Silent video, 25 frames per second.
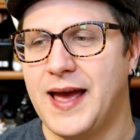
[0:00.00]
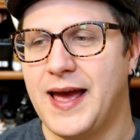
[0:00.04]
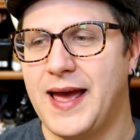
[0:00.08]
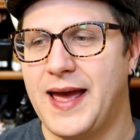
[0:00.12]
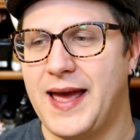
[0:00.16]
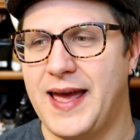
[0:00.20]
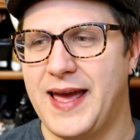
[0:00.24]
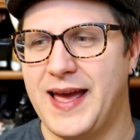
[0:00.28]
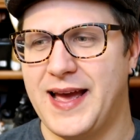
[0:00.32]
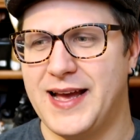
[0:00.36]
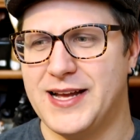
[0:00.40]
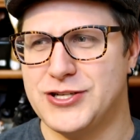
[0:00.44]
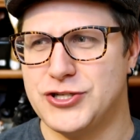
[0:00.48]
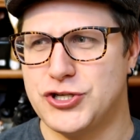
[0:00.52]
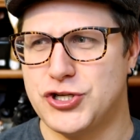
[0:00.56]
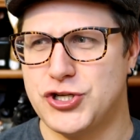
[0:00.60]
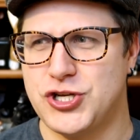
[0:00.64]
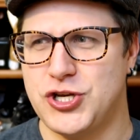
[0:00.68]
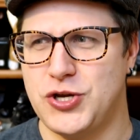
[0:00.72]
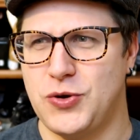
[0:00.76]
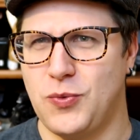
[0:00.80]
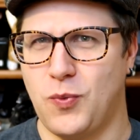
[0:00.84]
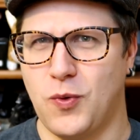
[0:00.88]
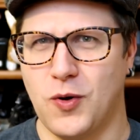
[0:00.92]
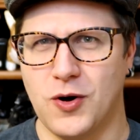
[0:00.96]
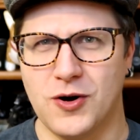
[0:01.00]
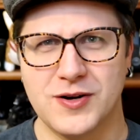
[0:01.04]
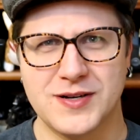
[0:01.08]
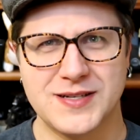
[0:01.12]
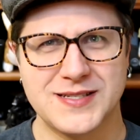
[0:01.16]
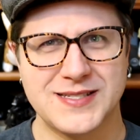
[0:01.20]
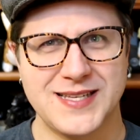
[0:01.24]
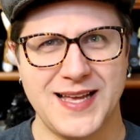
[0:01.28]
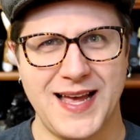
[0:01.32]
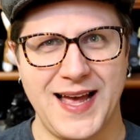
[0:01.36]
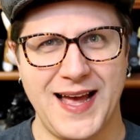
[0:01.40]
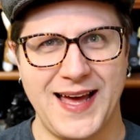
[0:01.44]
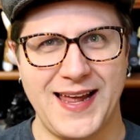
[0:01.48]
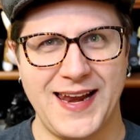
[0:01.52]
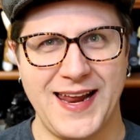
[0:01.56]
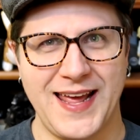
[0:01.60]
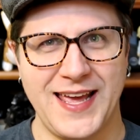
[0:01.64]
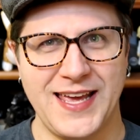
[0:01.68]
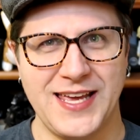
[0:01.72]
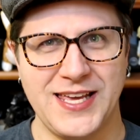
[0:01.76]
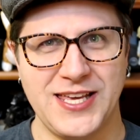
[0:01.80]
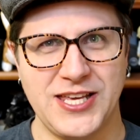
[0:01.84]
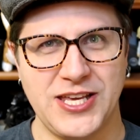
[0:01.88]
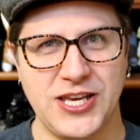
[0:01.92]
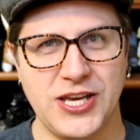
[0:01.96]
And she works at a
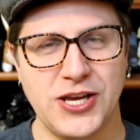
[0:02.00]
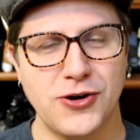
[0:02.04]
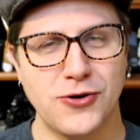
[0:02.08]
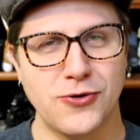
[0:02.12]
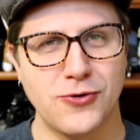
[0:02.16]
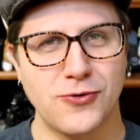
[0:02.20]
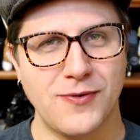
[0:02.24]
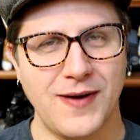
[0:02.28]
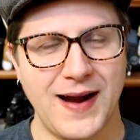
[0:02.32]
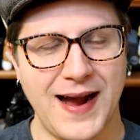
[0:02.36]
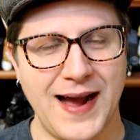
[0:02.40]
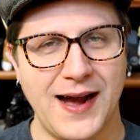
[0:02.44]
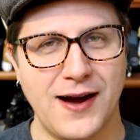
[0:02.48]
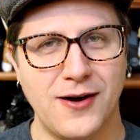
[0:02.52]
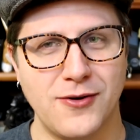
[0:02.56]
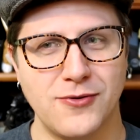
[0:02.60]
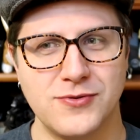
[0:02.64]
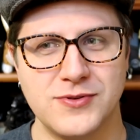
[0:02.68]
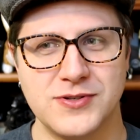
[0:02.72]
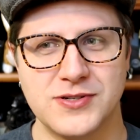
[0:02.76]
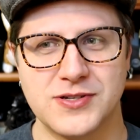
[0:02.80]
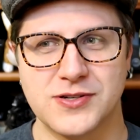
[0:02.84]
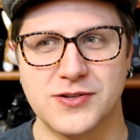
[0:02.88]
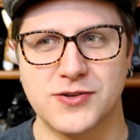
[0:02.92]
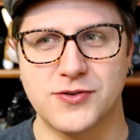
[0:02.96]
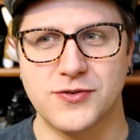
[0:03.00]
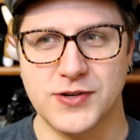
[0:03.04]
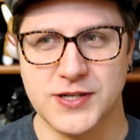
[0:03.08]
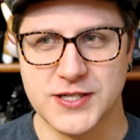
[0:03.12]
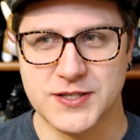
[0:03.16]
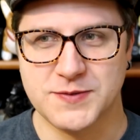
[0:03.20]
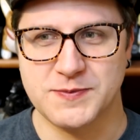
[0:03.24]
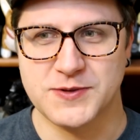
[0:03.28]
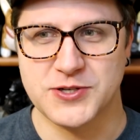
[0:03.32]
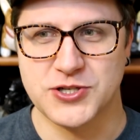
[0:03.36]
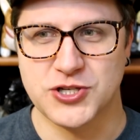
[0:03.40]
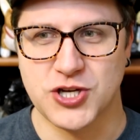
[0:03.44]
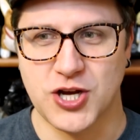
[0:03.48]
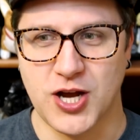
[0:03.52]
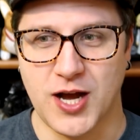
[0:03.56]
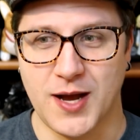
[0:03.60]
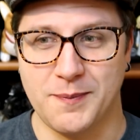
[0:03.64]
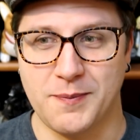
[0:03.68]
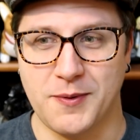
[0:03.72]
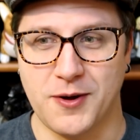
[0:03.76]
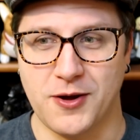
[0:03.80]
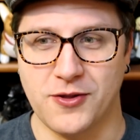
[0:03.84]
year-round Christmas shop,